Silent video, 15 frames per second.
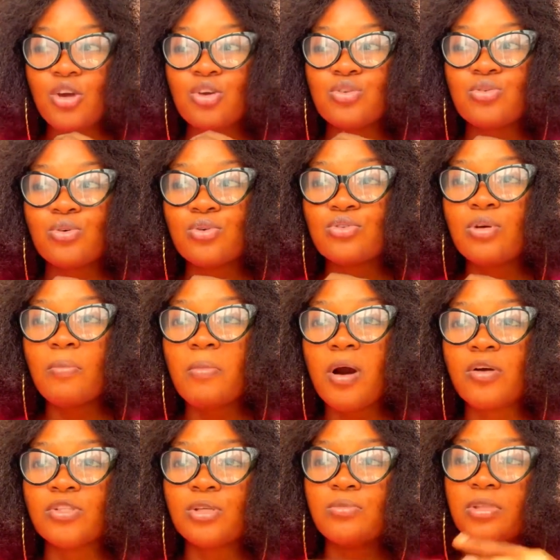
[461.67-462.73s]
so
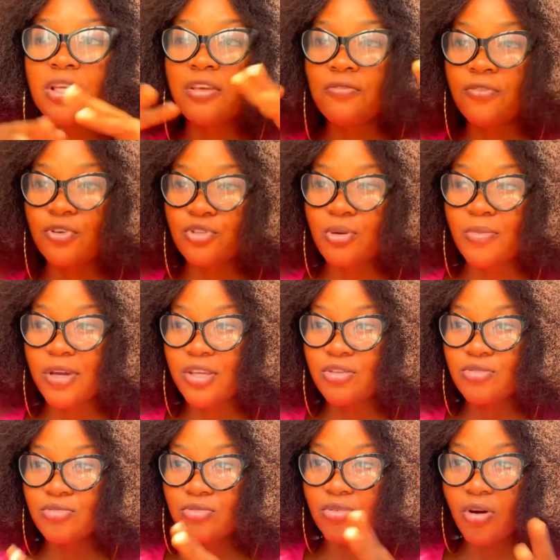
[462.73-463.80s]
somehow they're looking for somebody
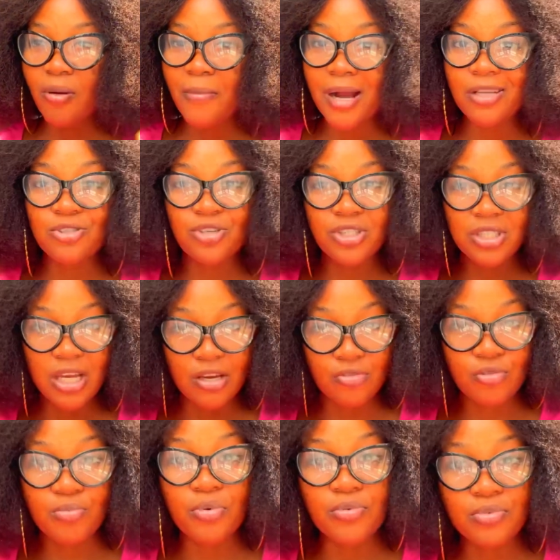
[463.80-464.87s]
to come and join their
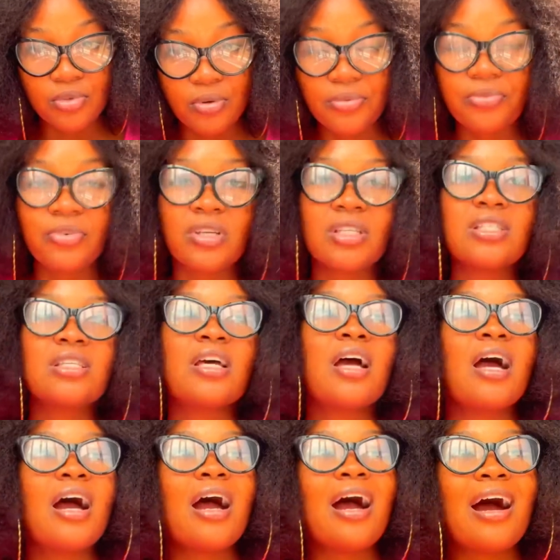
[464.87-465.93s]
group of sufferings.
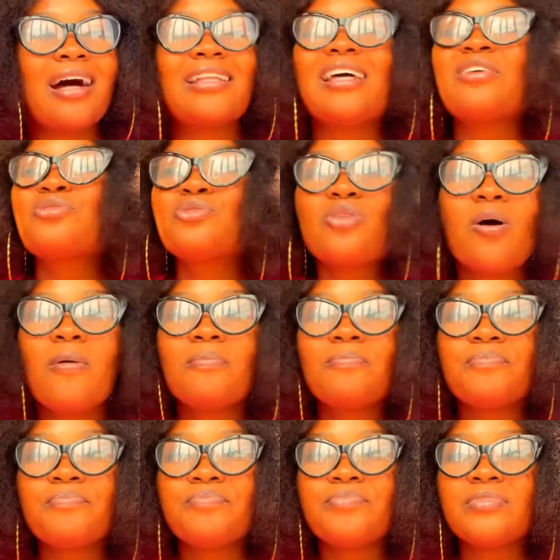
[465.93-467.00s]
And then
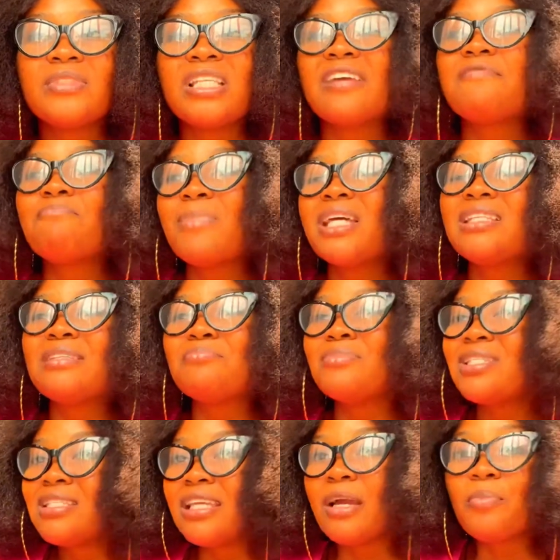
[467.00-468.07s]
some, they've made the
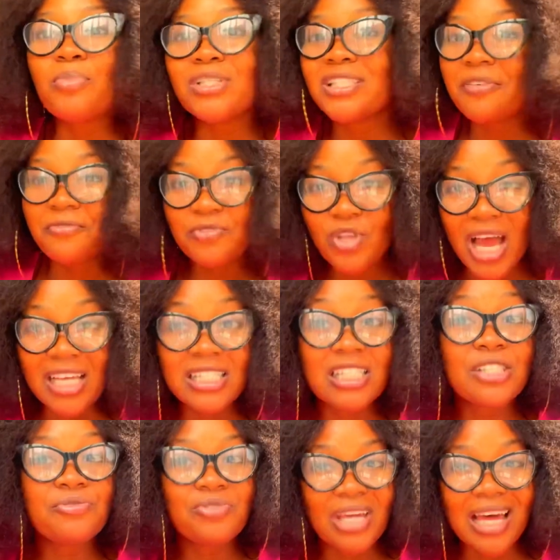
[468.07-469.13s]
mistake, but they've not
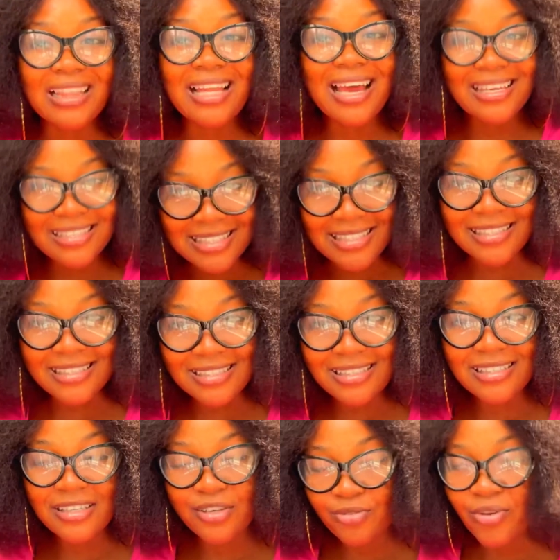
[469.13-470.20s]
actually realized it,
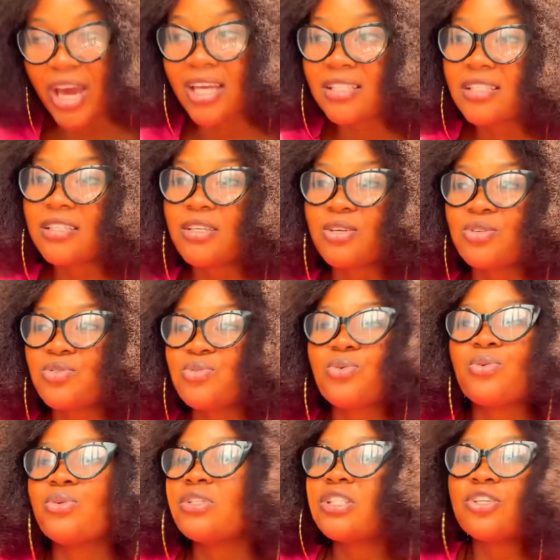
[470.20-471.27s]
right?
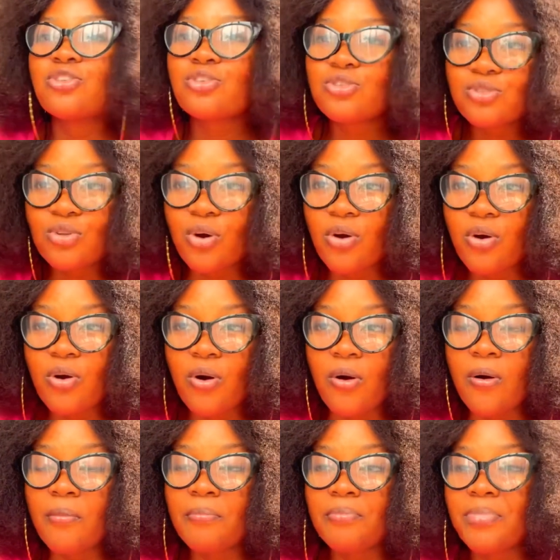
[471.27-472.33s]
So they just talk
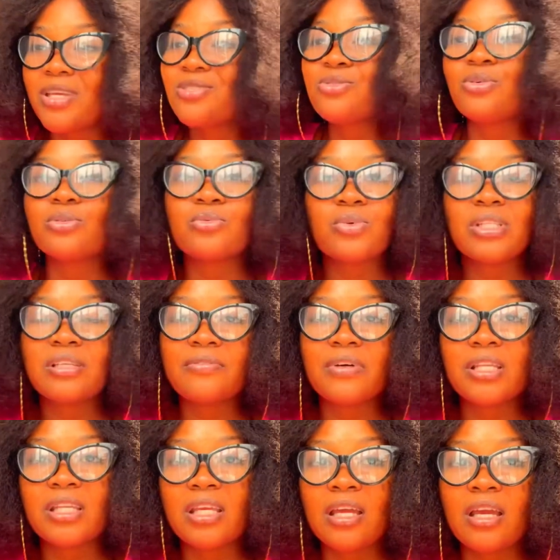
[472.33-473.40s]
on based on whatever
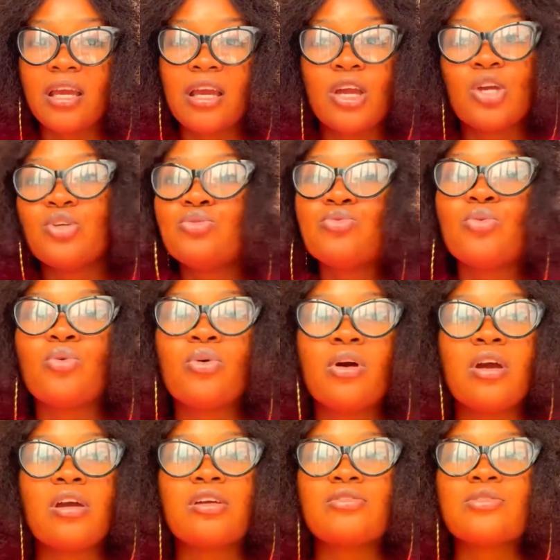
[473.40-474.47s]
they know.
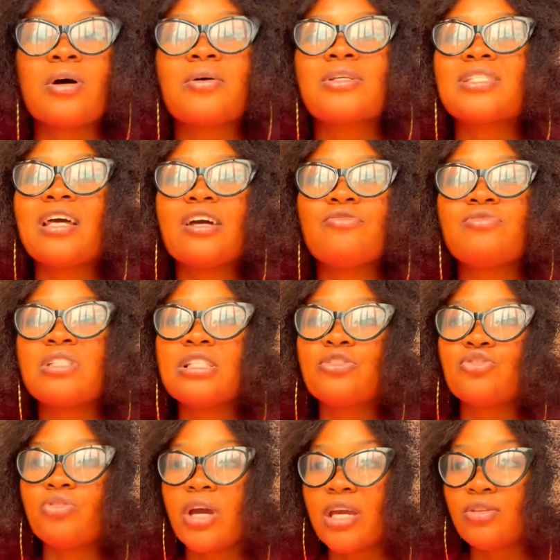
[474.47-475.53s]
So I was there really
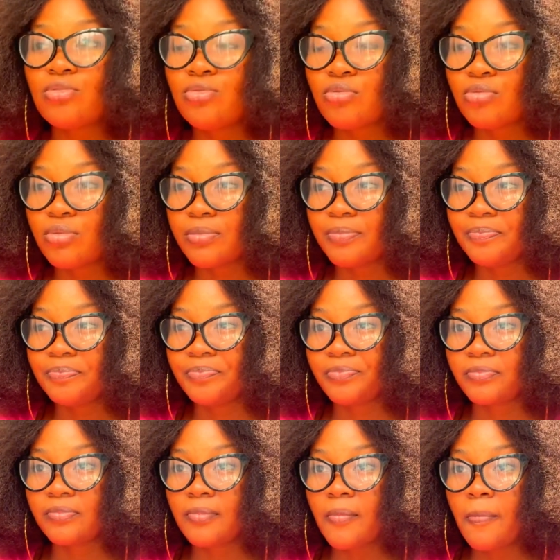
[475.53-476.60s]
trying
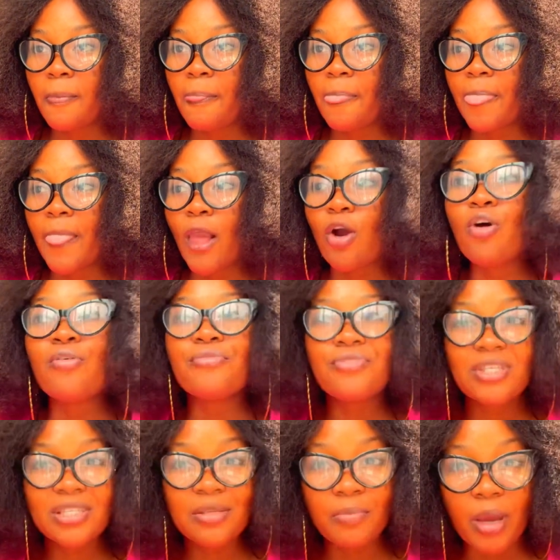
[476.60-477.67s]
to
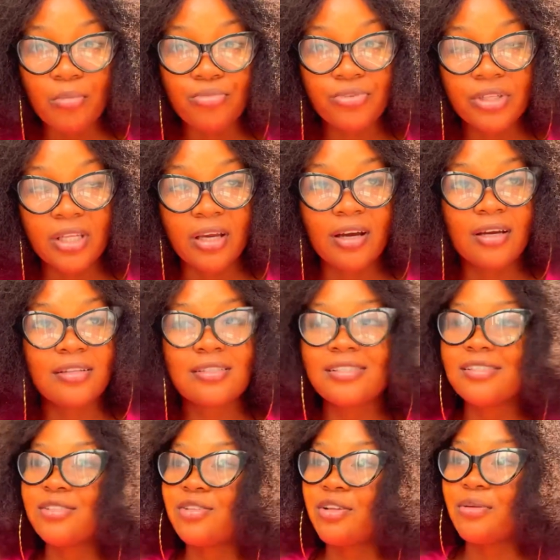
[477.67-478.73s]
convince my brother,
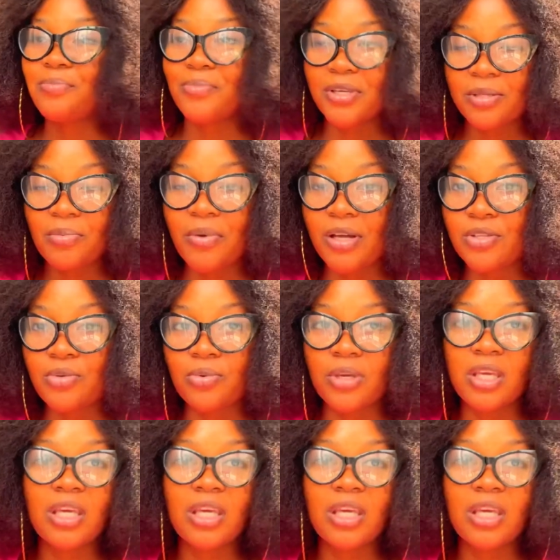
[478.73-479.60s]
this is not the best pathway.